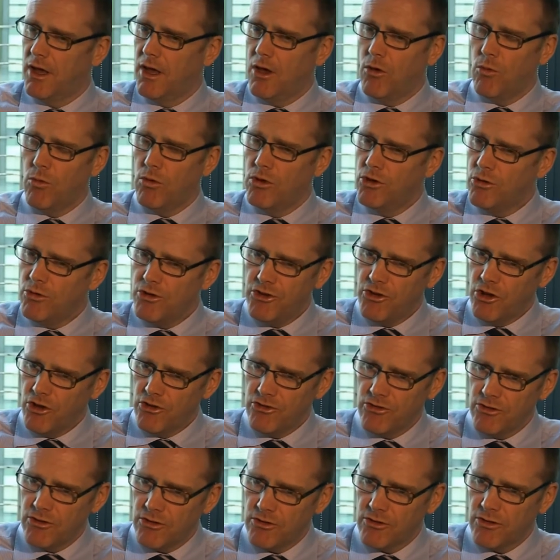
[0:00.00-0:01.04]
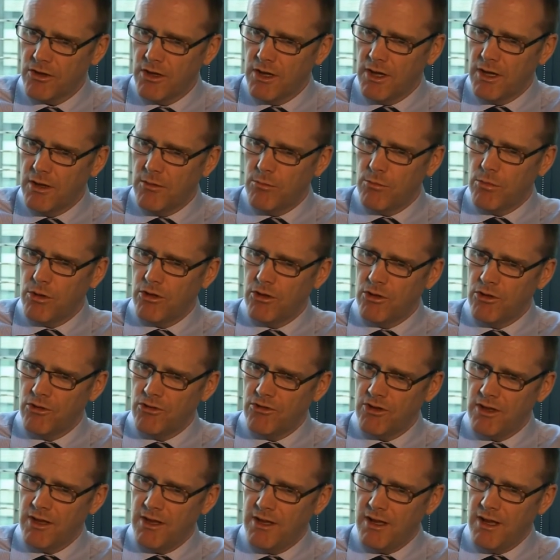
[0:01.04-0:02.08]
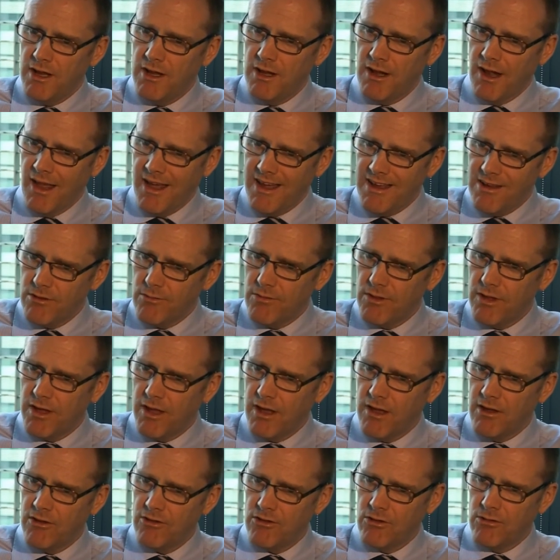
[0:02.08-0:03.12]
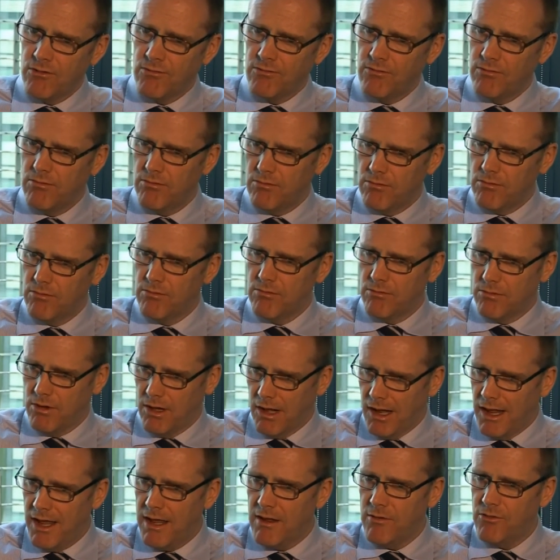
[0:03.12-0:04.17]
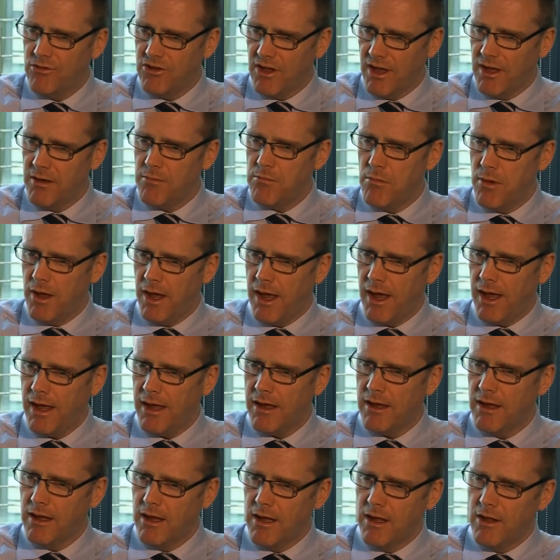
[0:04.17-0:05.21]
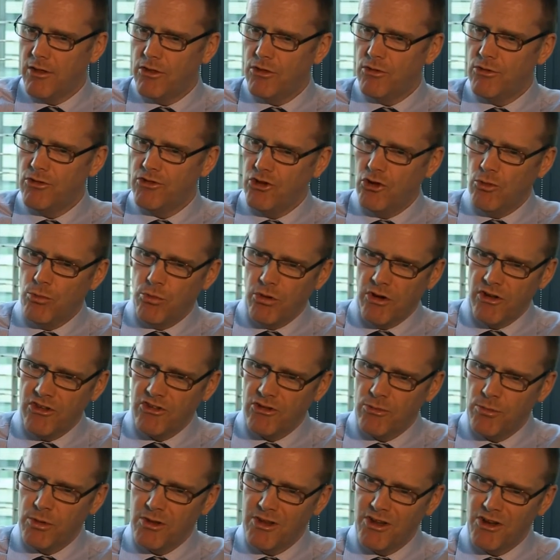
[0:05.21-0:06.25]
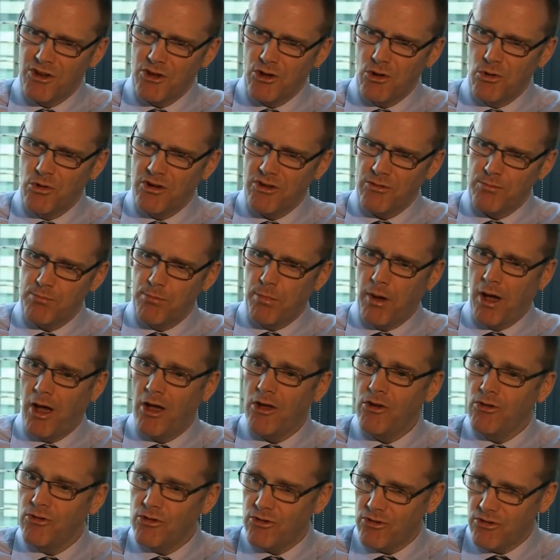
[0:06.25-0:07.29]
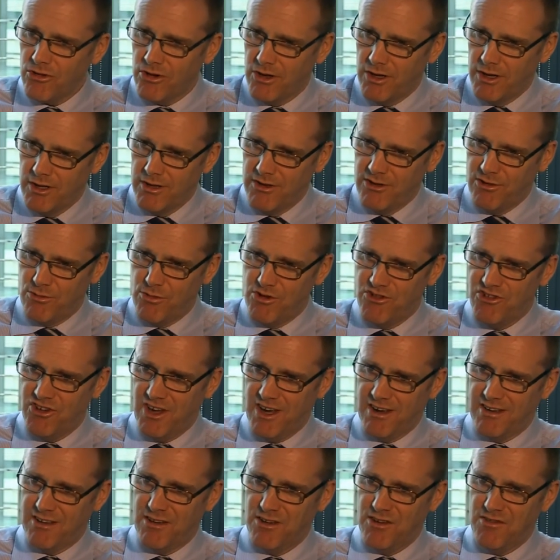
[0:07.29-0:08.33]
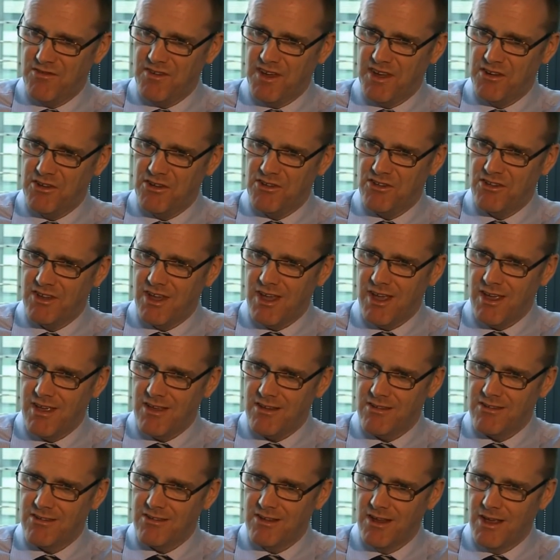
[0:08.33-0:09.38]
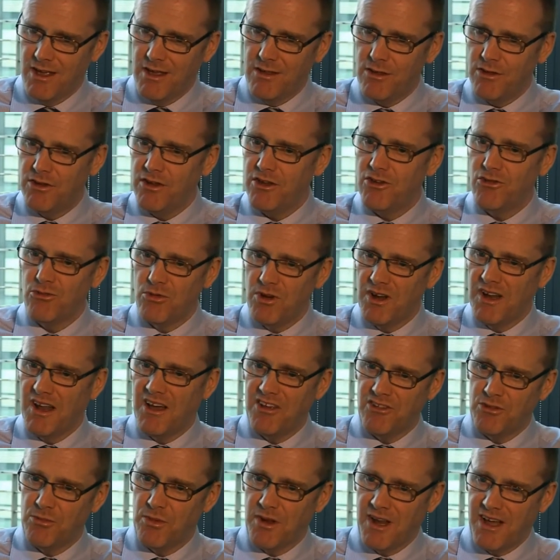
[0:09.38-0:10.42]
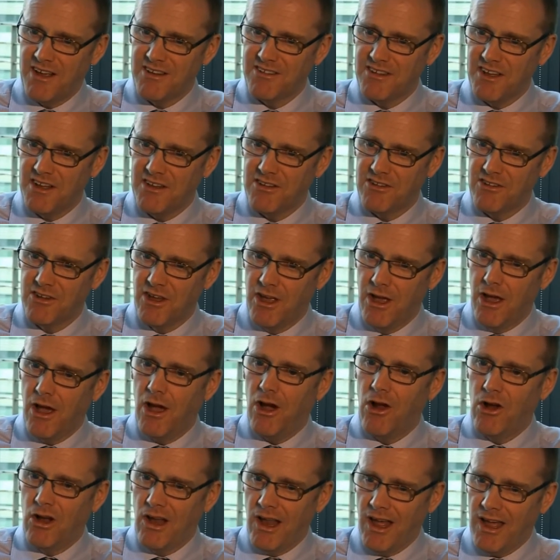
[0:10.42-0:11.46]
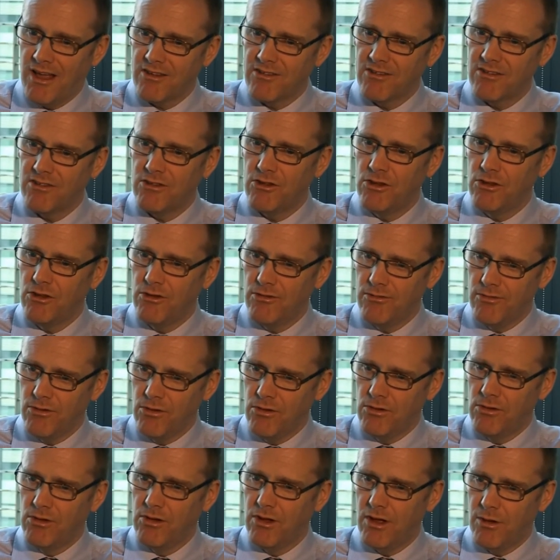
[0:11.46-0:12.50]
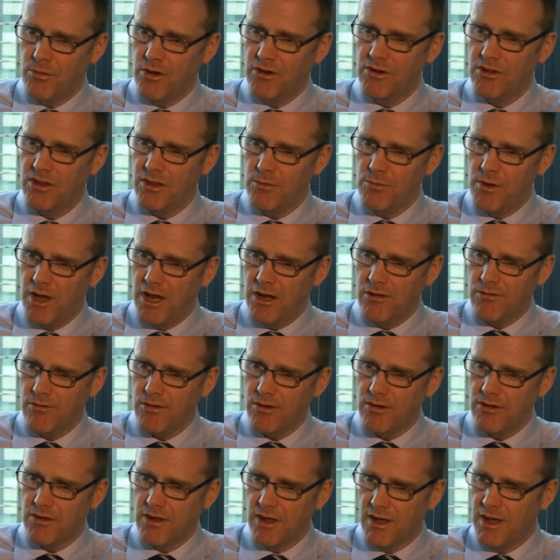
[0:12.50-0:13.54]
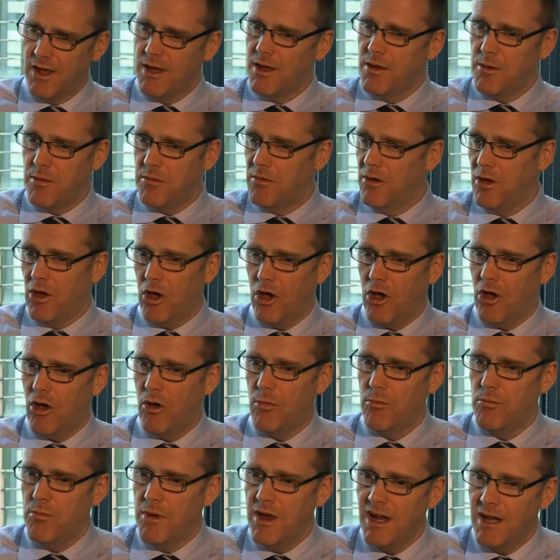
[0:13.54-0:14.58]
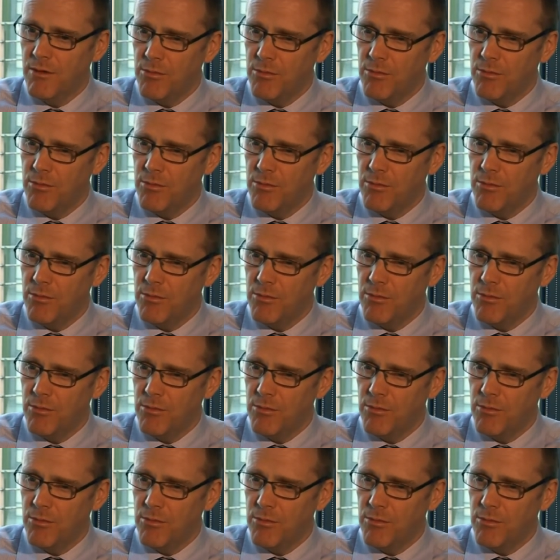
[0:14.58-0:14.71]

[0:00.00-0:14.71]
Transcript: Well, no, it doesn't, because in light of the case of Glaves and May, there is no principle that a court is bound to reject a defendant's case that his realisable assets are less than the full amount of the benefit, merely